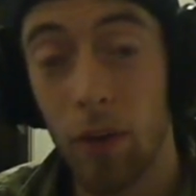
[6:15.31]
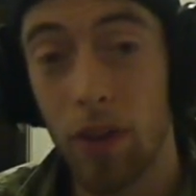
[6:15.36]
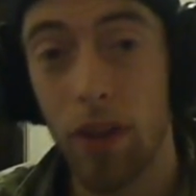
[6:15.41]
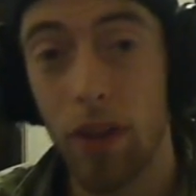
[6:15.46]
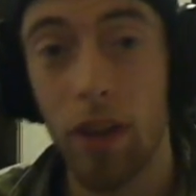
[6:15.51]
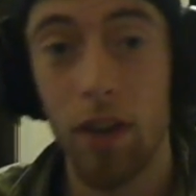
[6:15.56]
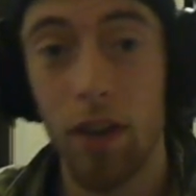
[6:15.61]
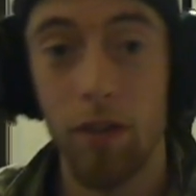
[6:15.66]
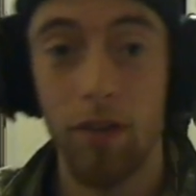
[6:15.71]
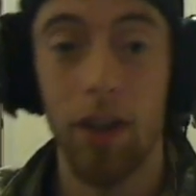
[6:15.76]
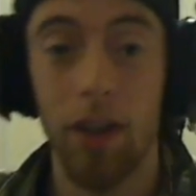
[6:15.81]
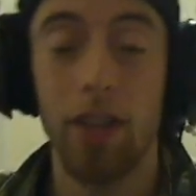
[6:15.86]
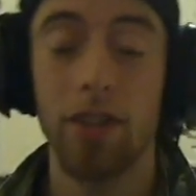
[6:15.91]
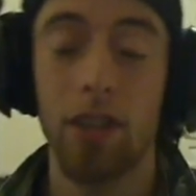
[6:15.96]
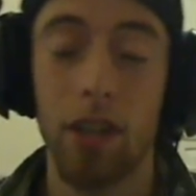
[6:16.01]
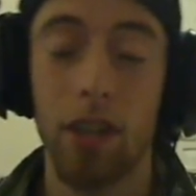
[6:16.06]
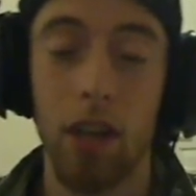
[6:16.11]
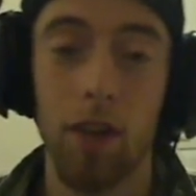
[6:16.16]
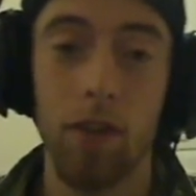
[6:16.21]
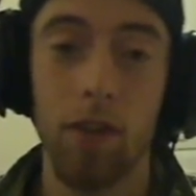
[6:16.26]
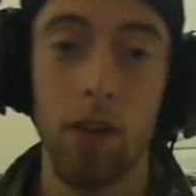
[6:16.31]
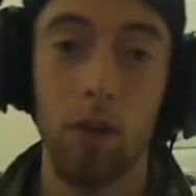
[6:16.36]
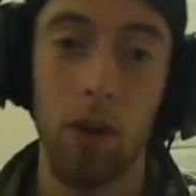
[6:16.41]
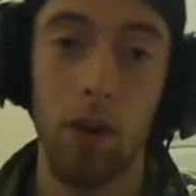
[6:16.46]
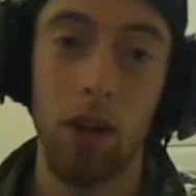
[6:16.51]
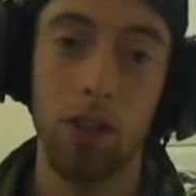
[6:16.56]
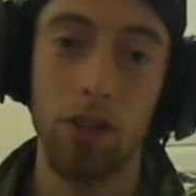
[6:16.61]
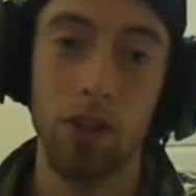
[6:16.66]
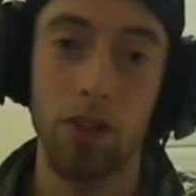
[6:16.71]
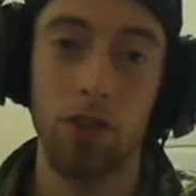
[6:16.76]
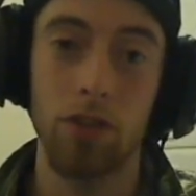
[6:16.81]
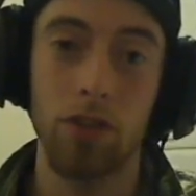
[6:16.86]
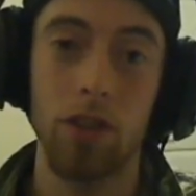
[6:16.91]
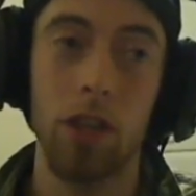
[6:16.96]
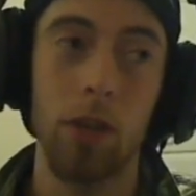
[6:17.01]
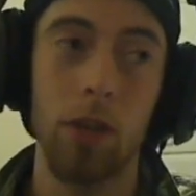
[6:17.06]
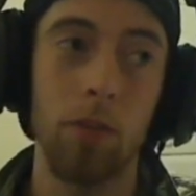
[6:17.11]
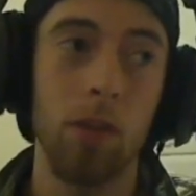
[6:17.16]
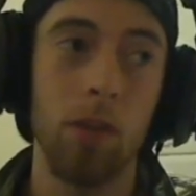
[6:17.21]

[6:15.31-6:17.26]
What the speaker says: with any friends that come in and watch your stream.